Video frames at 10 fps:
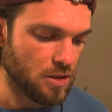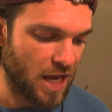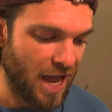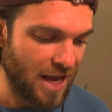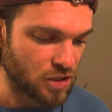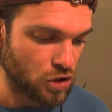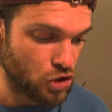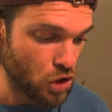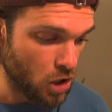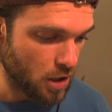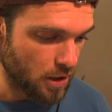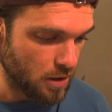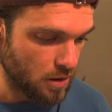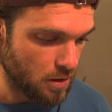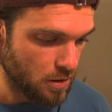to ask
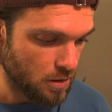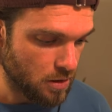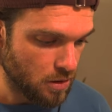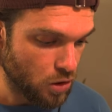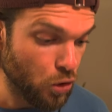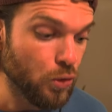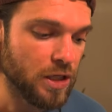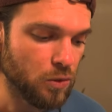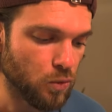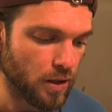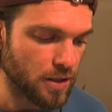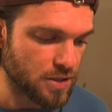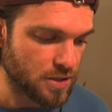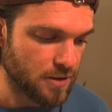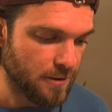John who he
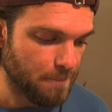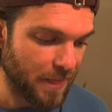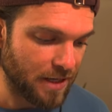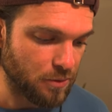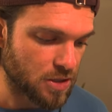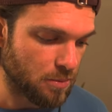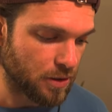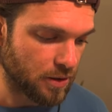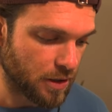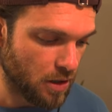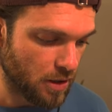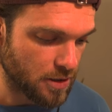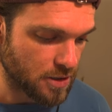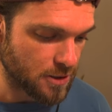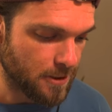was, and he was completely
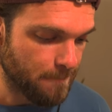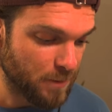honest.